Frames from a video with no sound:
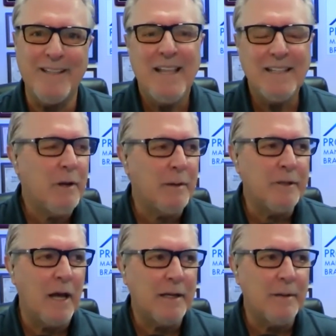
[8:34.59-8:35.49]
And that's what I'm
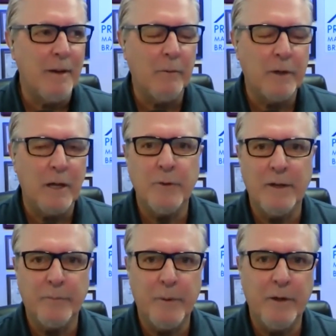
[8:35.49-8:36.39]
talking about when I
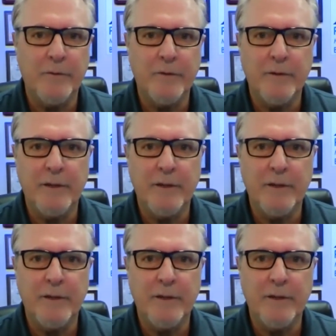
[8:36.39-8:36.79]
transparency.